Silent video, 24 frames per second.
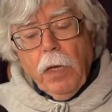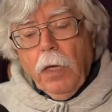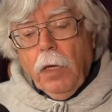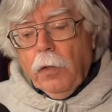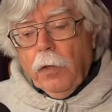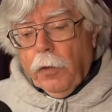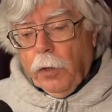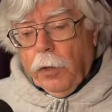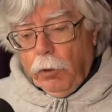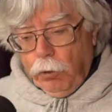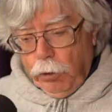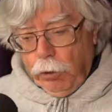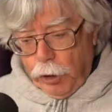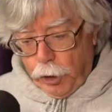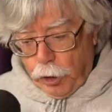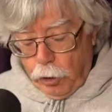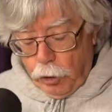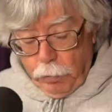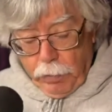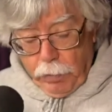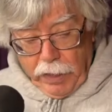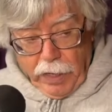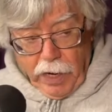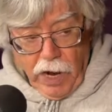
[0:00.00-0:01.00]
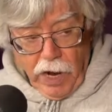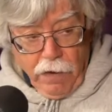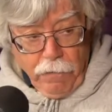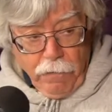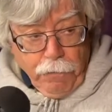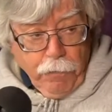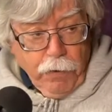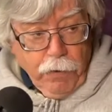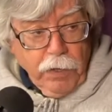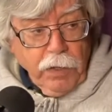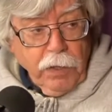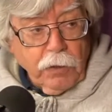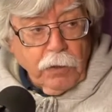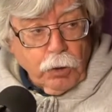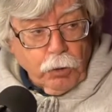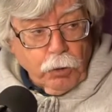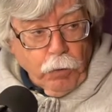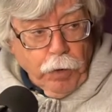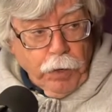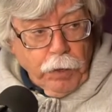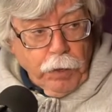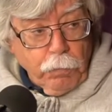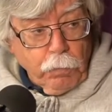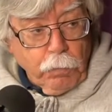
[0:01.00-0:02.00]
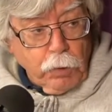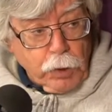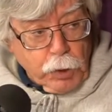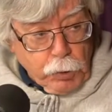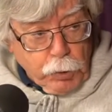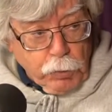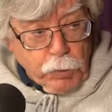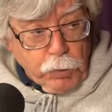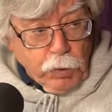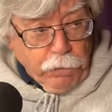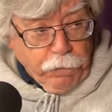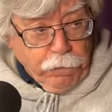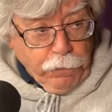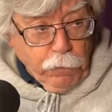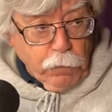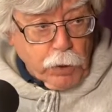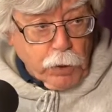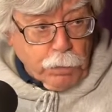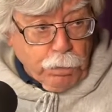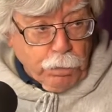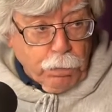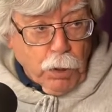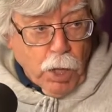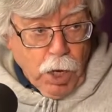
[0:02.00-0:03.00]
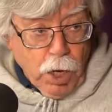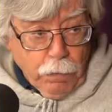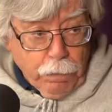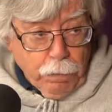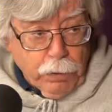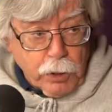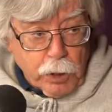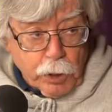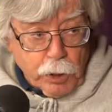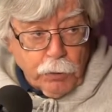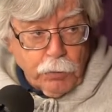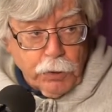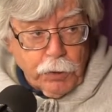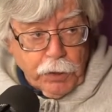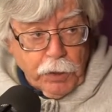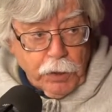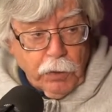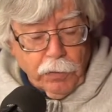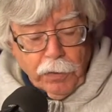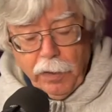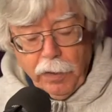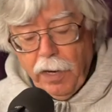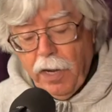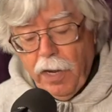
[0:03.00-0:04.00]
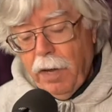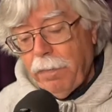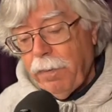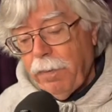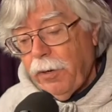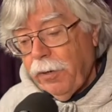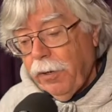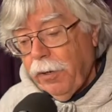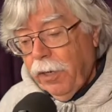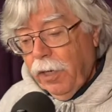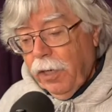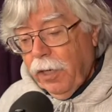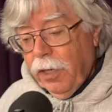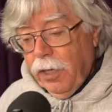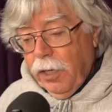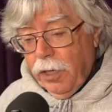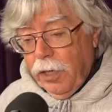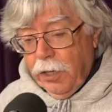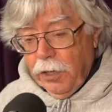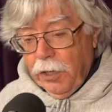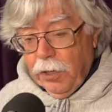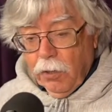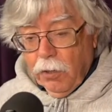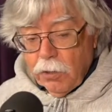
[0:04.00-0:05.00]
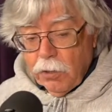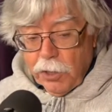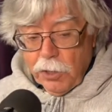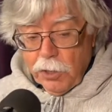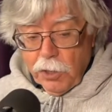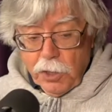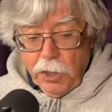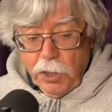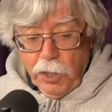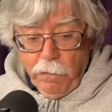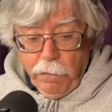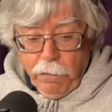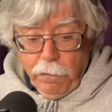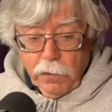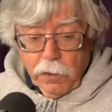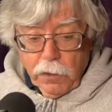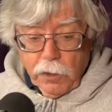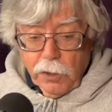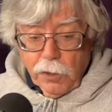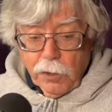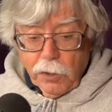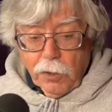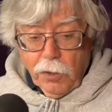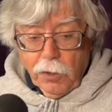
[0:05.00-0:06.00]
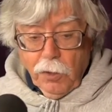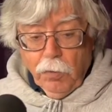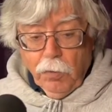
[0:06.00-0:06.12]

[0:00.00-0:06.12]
The Christian McCaffrey trade, which was the first blockbuster deal that happened, he goes to San Francisco,